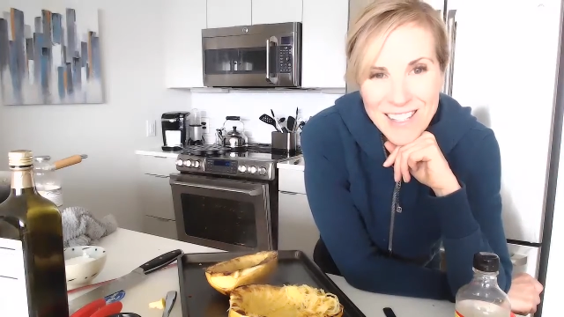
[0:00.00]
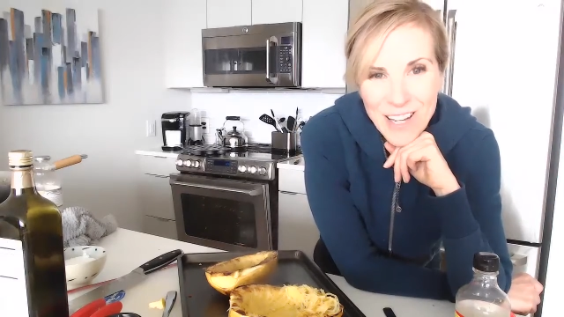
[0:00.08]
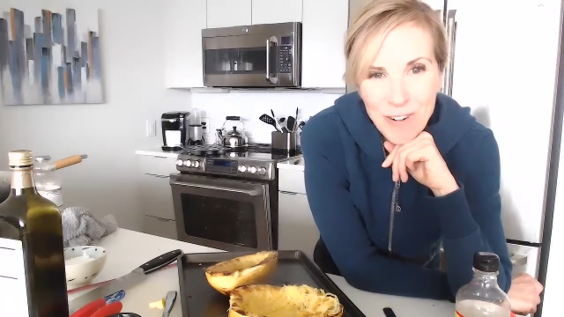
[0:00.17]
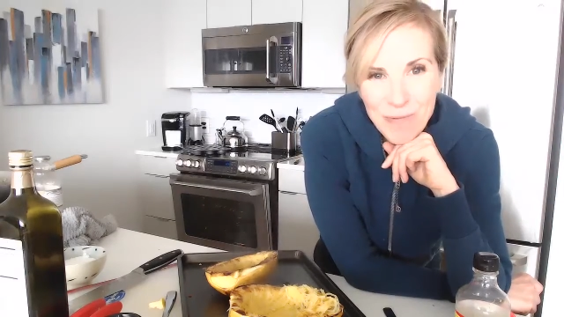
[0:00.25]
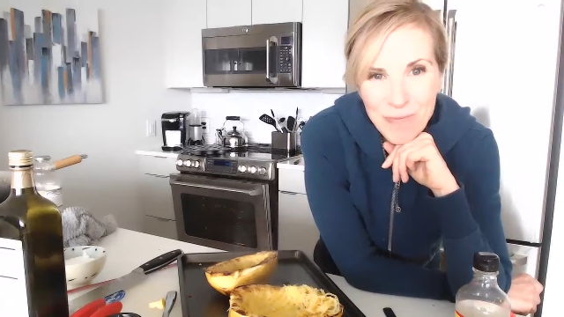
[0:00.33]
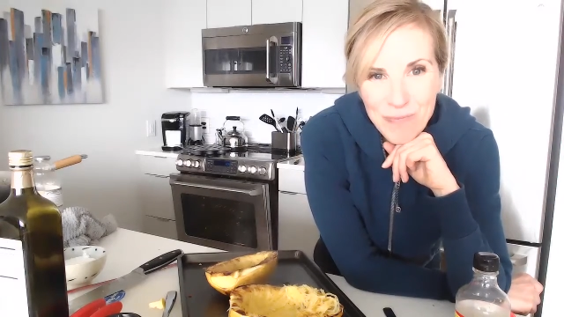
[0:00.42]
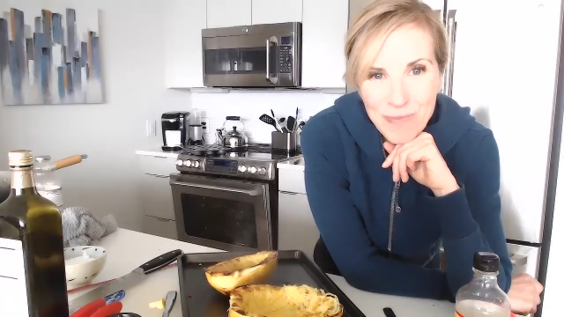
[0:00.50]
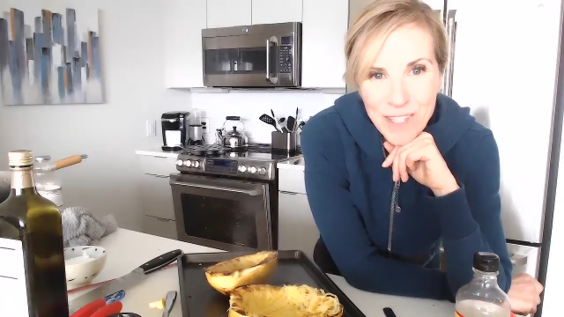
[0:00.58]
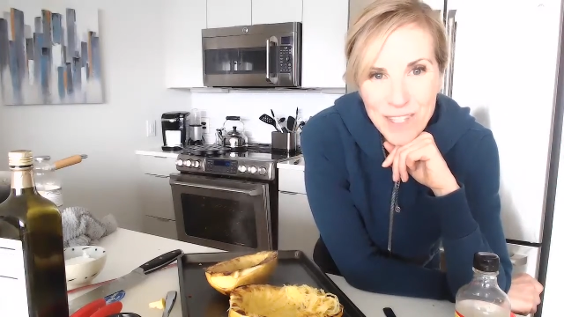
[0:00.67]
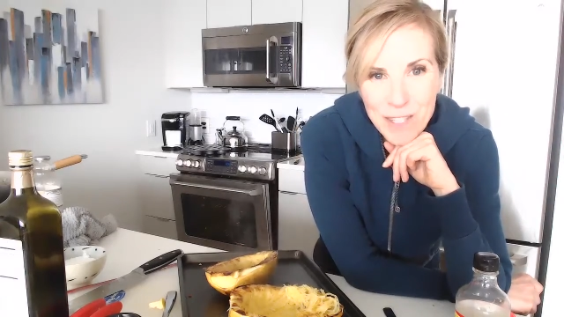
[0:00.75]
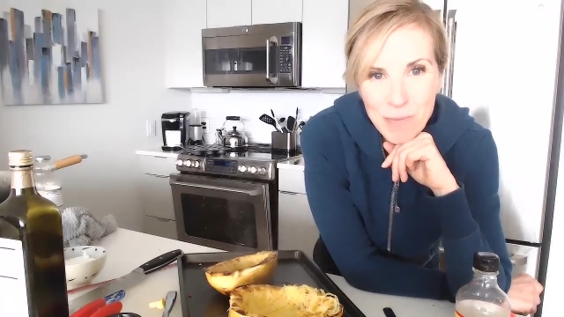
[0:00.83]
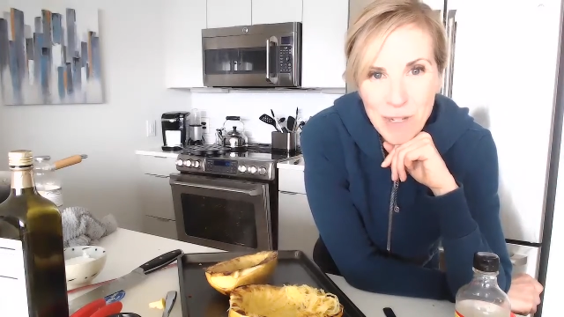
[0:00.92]
So
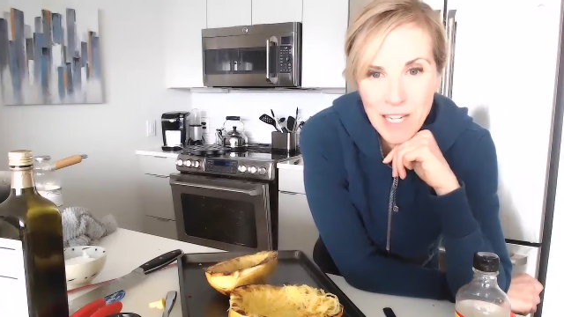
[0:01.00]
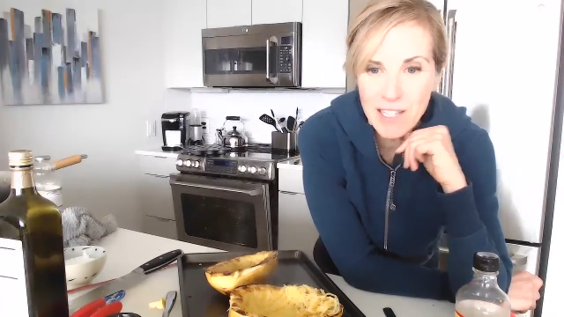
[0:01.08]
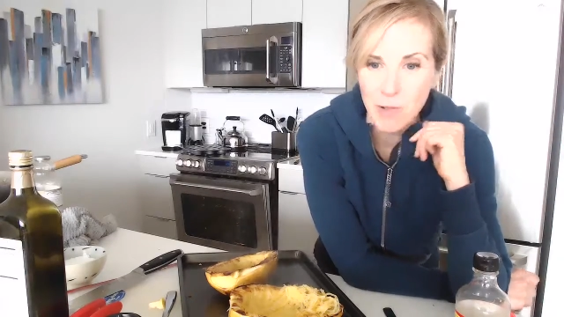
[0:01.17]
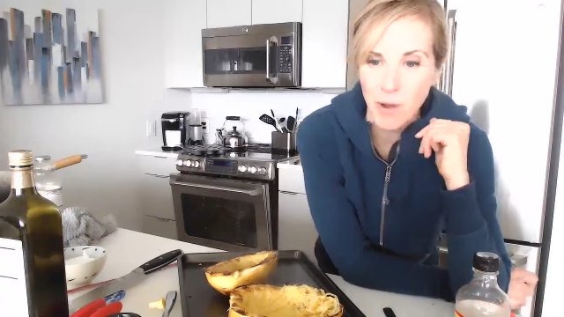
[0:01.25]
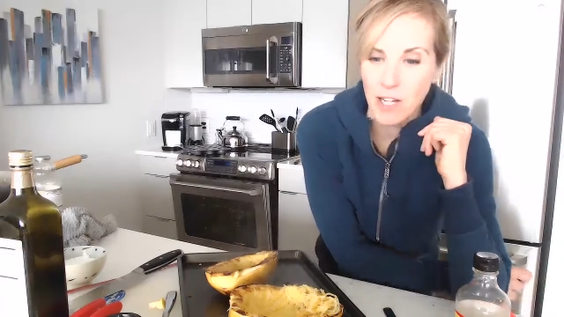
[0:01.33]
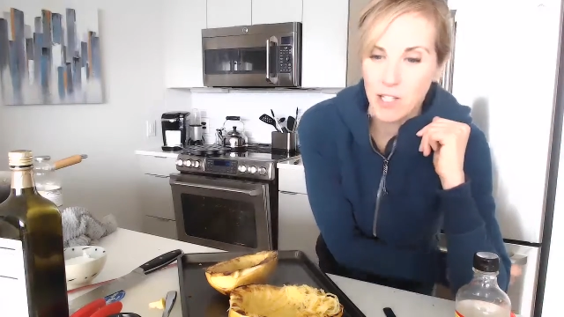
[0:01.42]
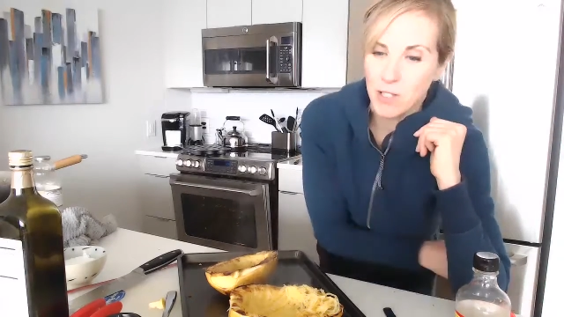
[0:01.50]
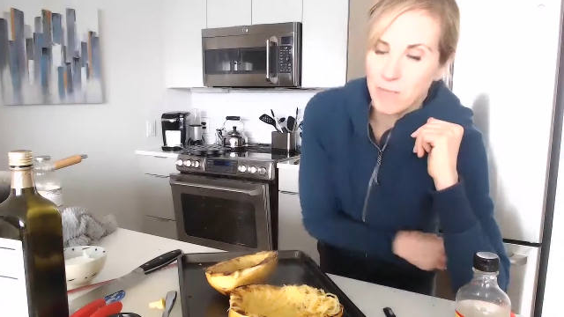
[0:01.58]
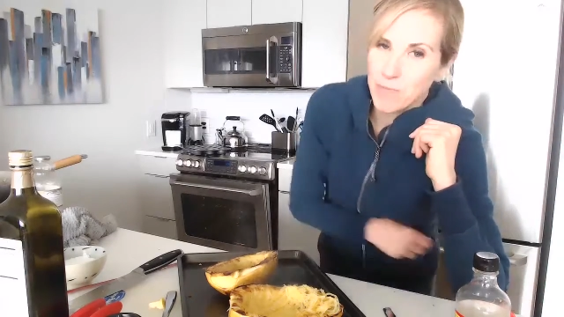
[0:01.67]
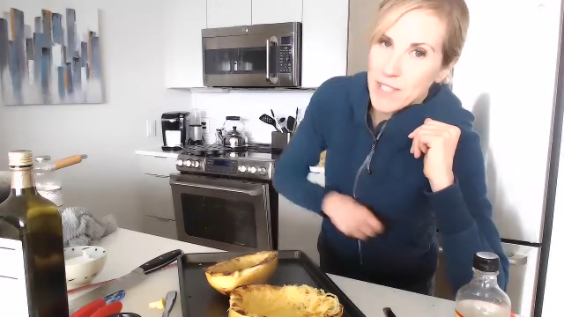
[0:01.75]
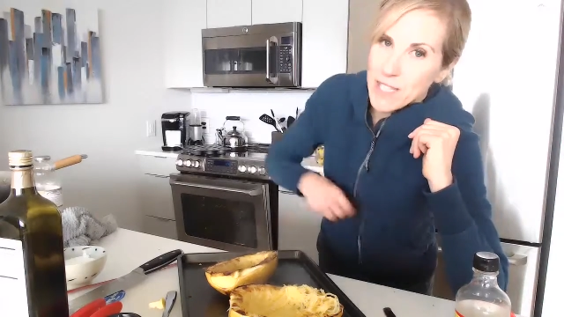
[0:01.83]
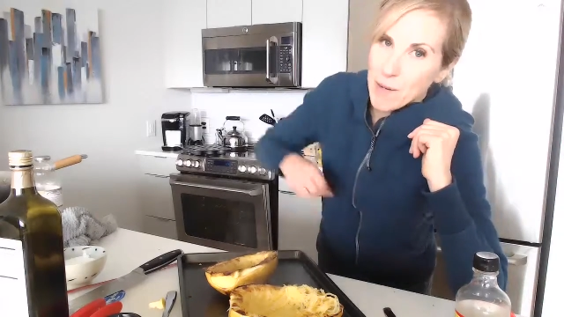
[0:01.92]
there's spaghetti squash,
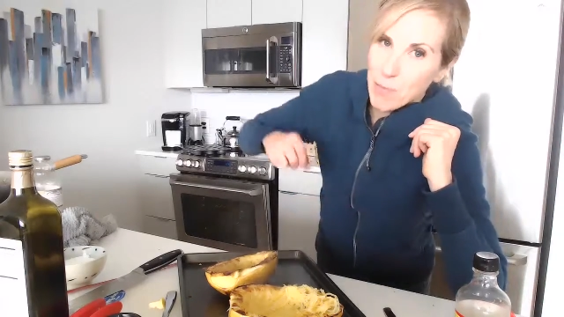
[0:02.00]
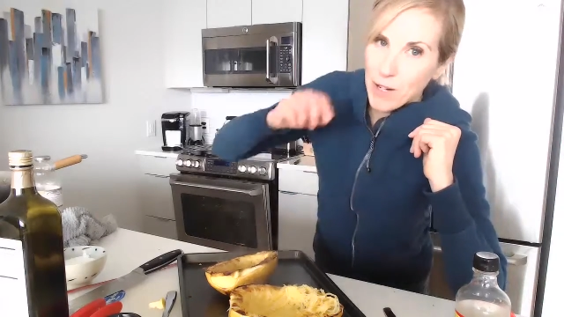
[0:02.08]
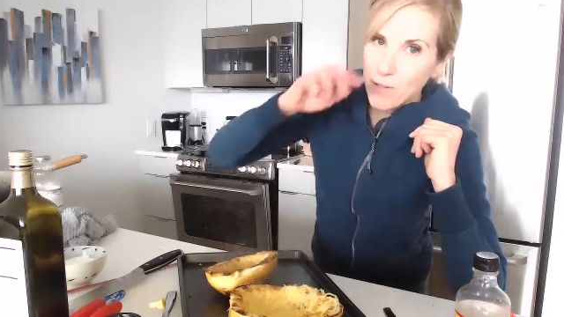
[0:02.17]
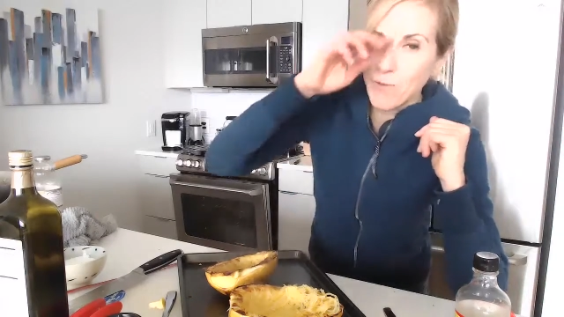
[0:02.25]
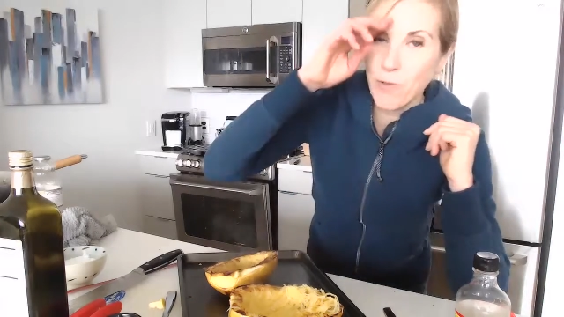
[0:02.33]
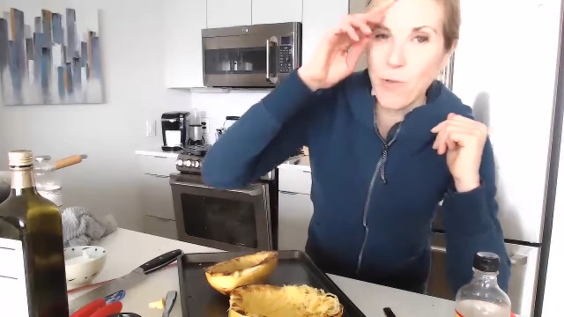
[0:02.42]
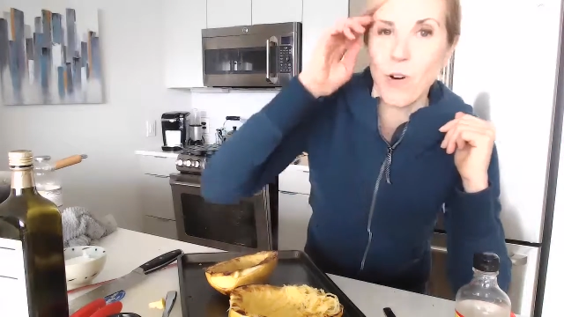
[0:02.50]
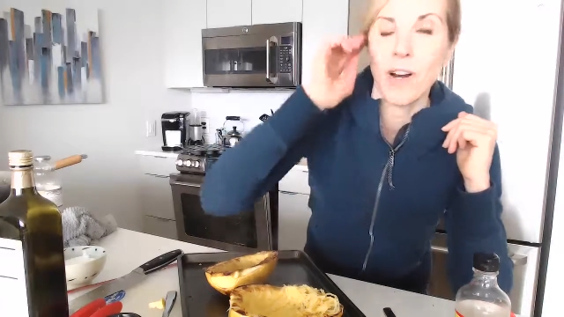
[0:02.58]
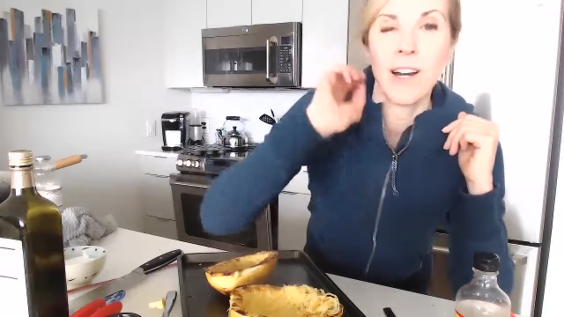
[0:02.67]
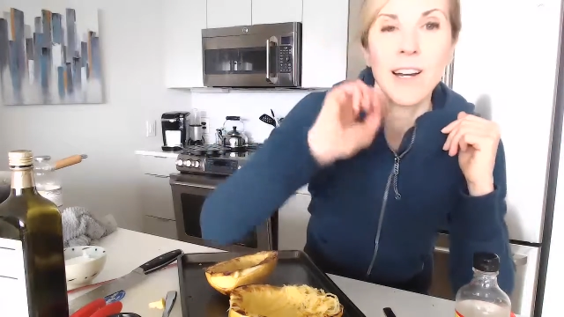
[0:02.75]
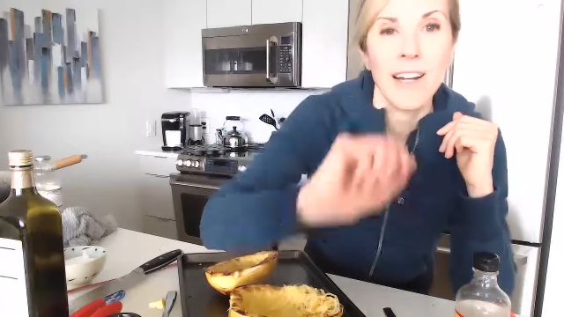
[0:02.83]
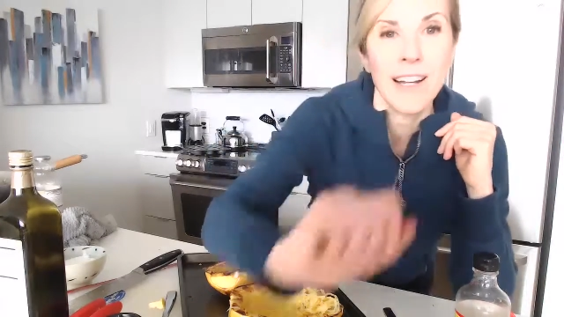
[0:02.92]
step one for